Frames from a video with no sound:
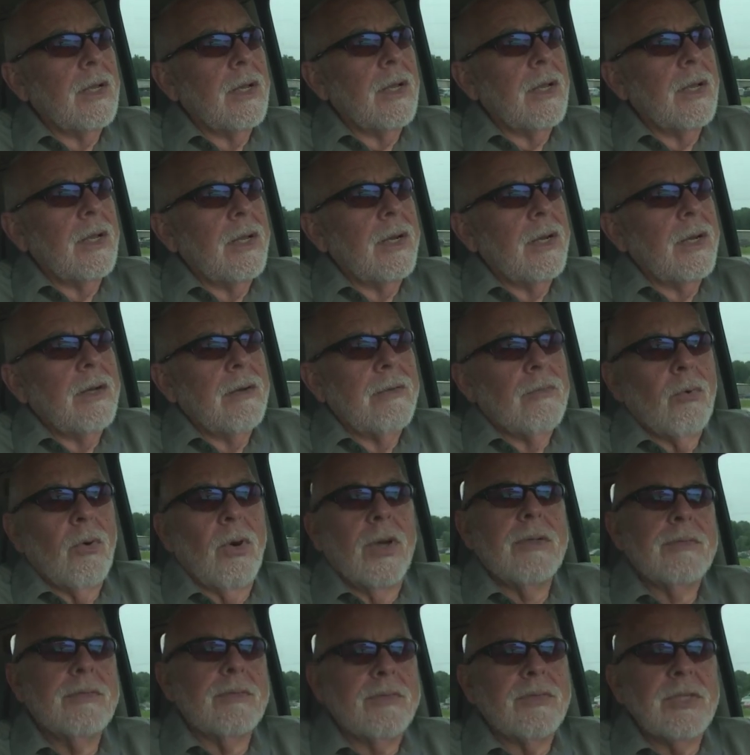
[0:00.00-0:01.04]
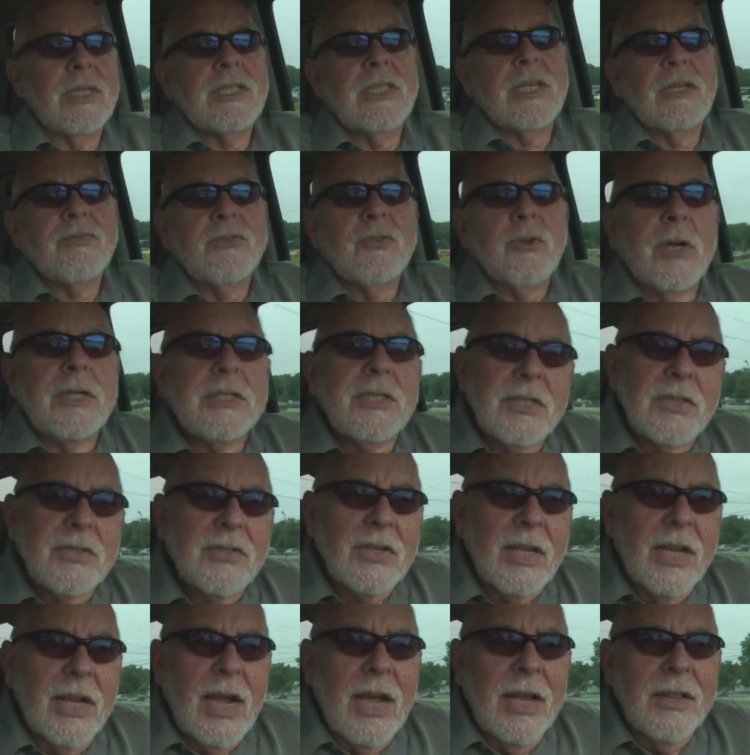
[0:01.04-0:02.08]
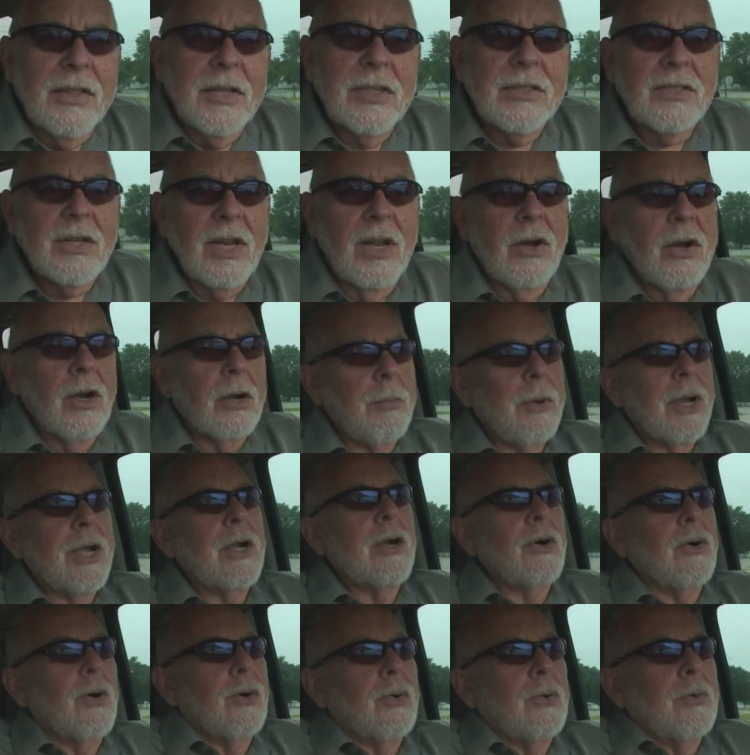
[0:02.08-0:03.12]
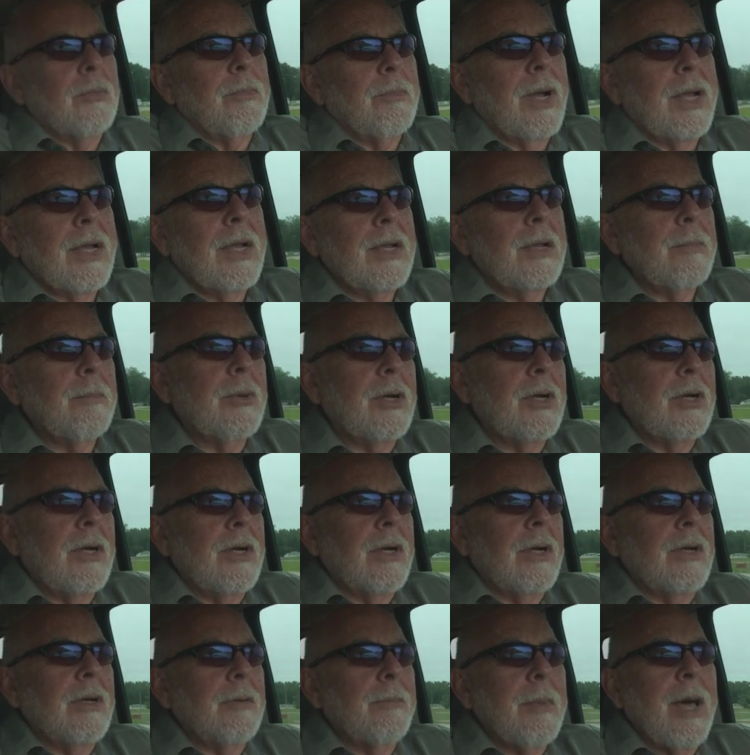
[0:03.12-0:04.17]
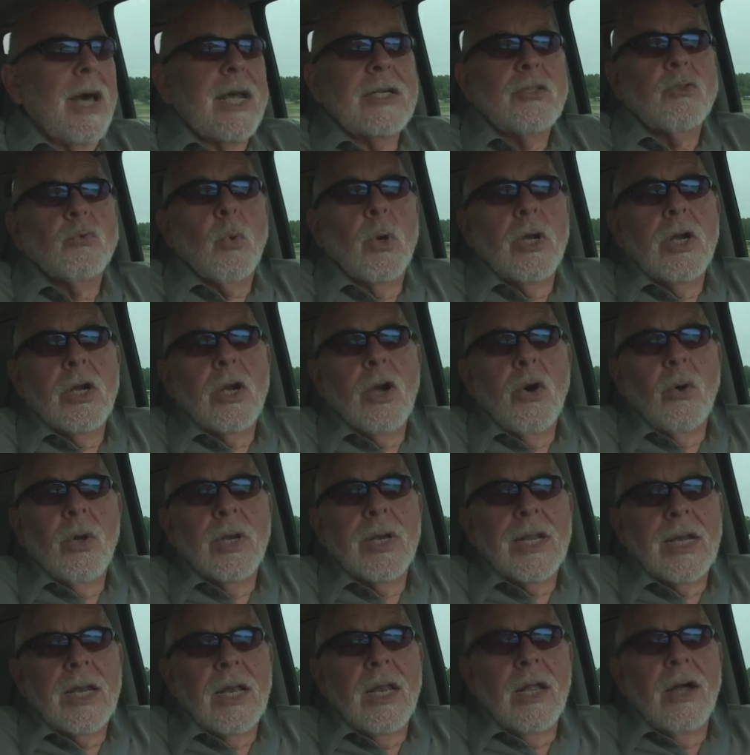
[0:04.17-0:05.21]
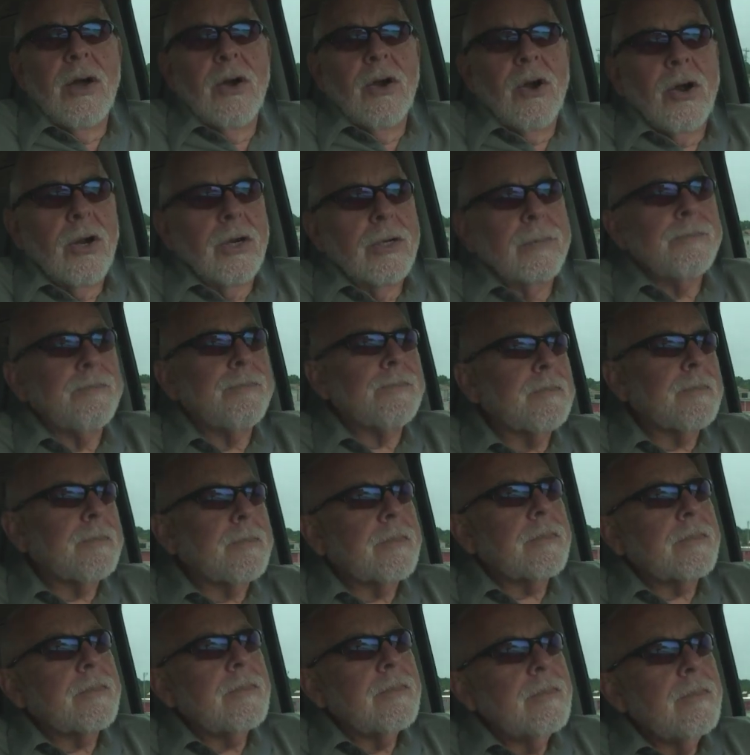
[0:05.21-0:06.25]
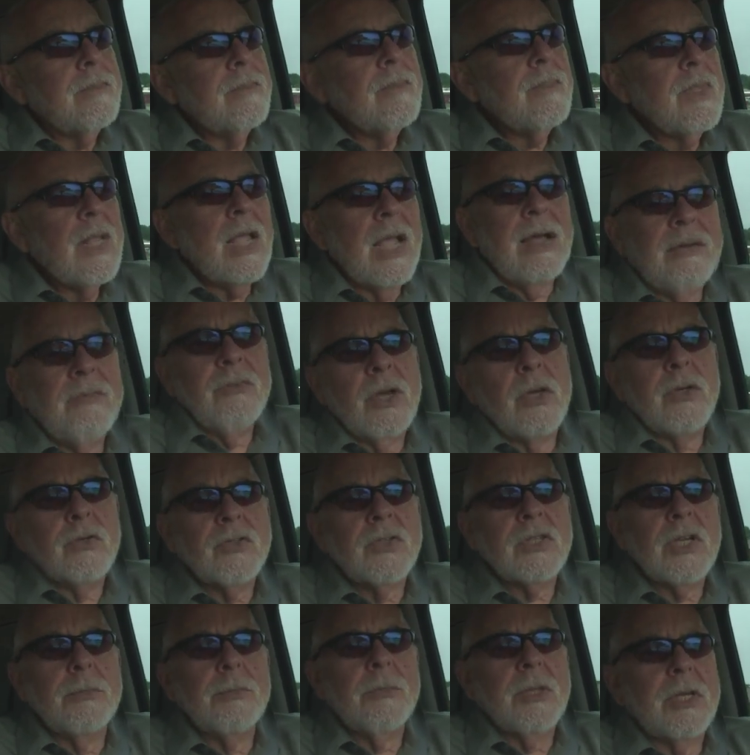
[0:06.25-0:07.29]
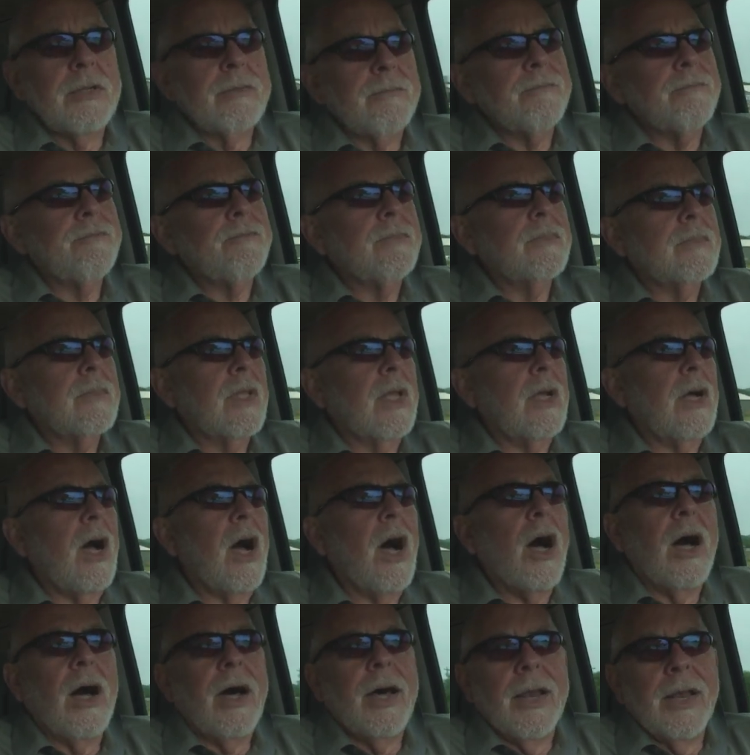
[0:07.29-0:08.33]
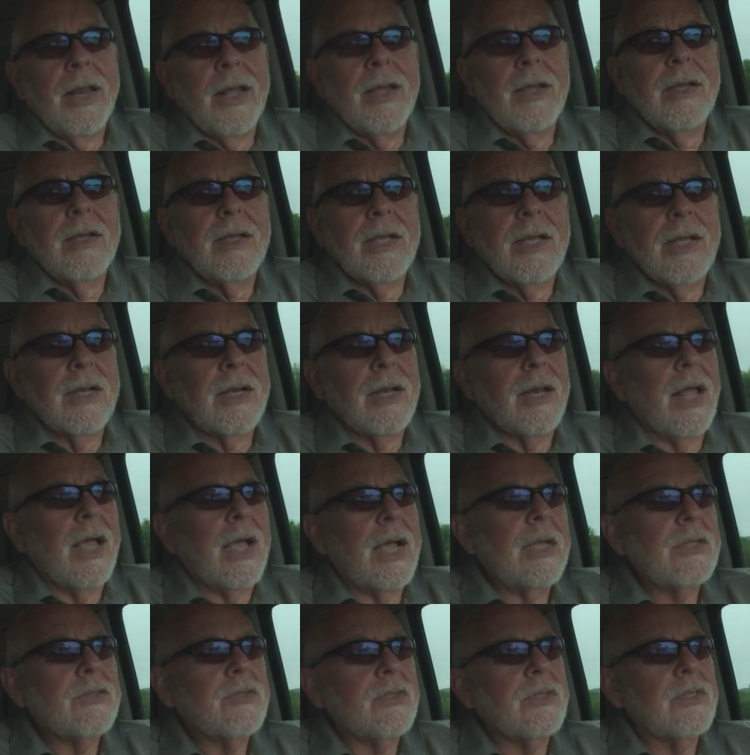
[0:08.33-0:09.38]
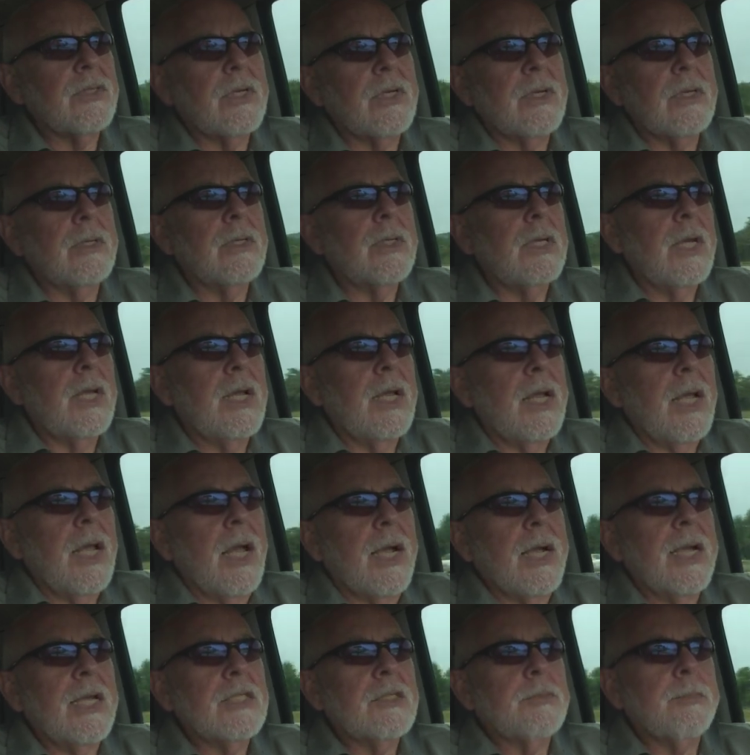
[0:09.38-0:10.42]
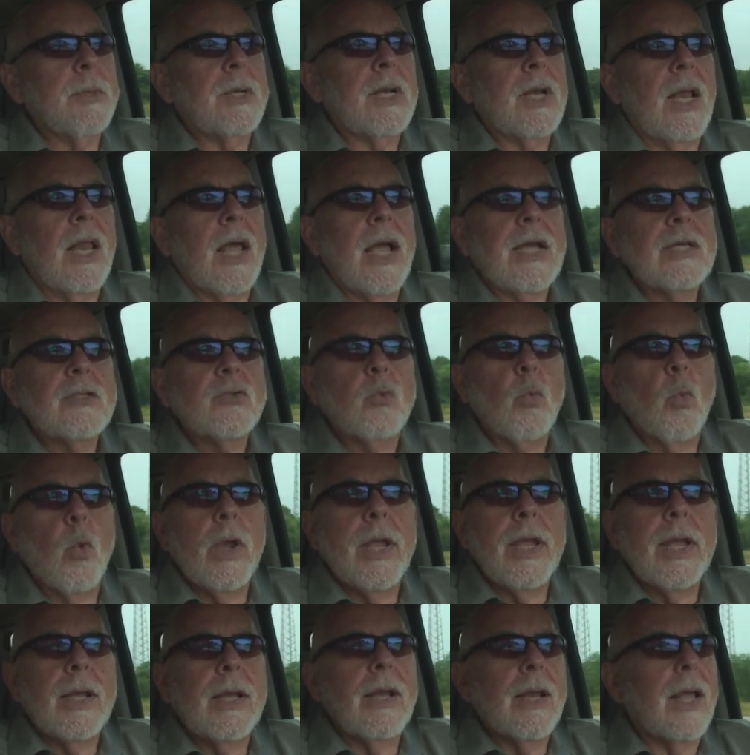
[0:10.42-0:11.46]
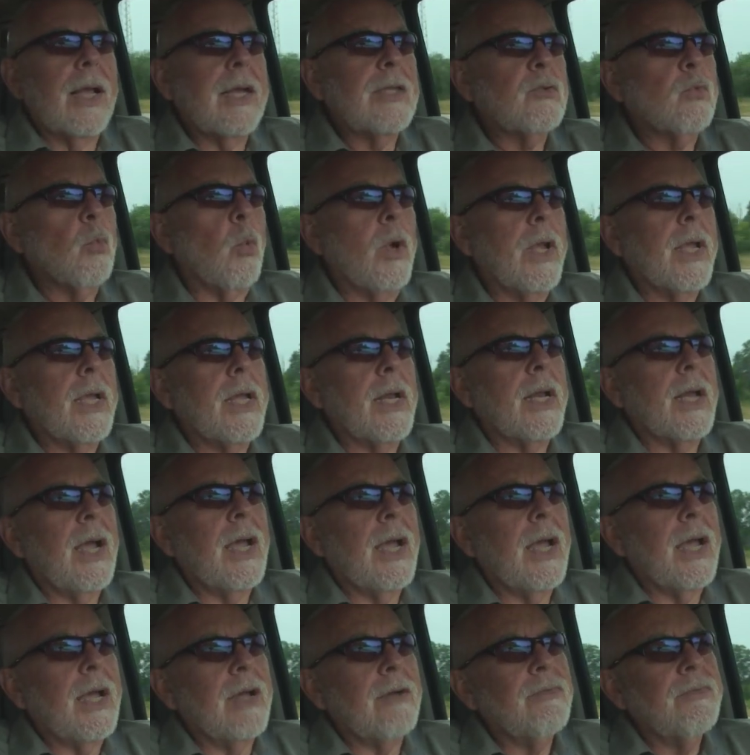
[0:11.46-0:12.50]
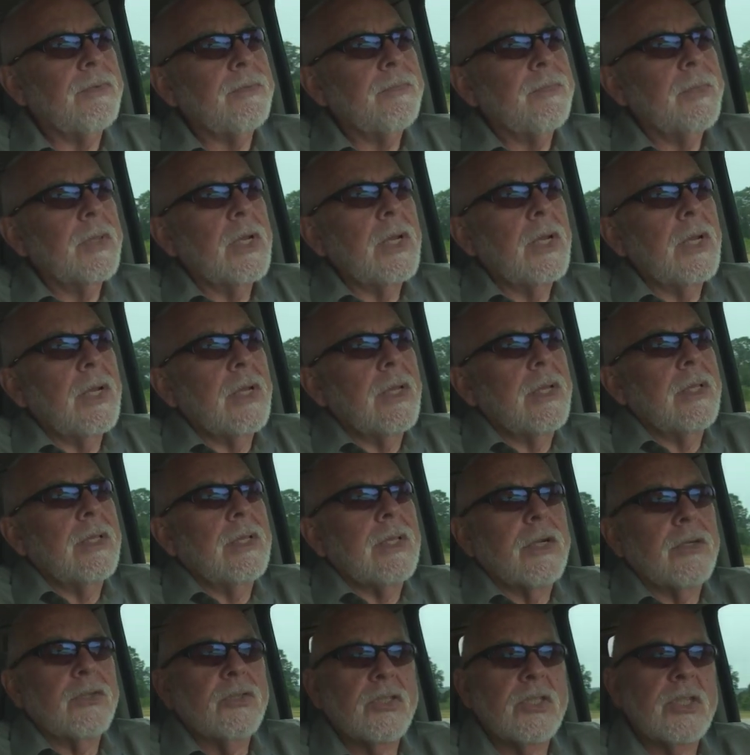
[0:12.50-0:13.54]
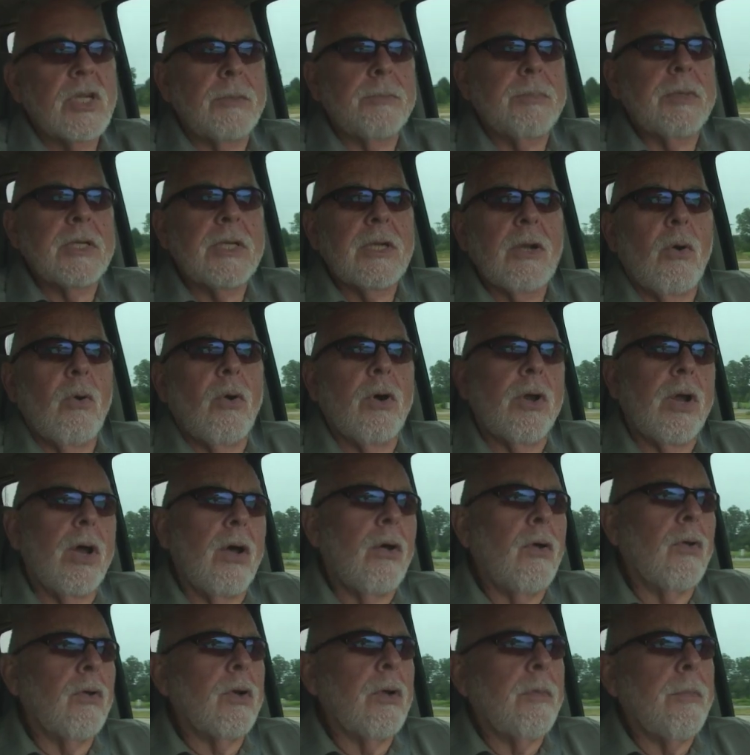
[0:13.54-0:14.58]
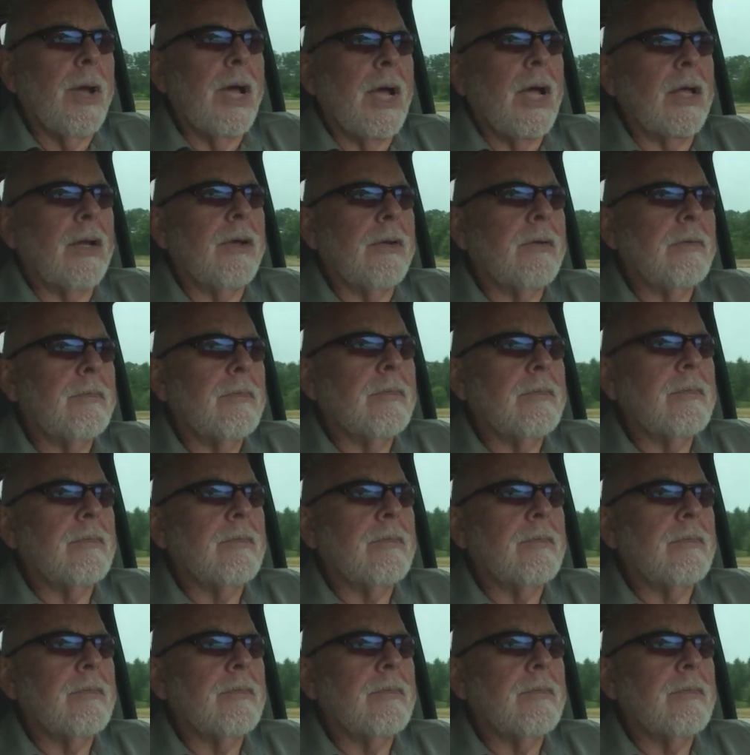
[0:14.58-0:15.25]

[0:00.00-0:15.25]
And since I've stretched this thing out this long, I might as well go a little longer. I've noticed something odd in the last, I guess it's been the last week and a half. There's something going on about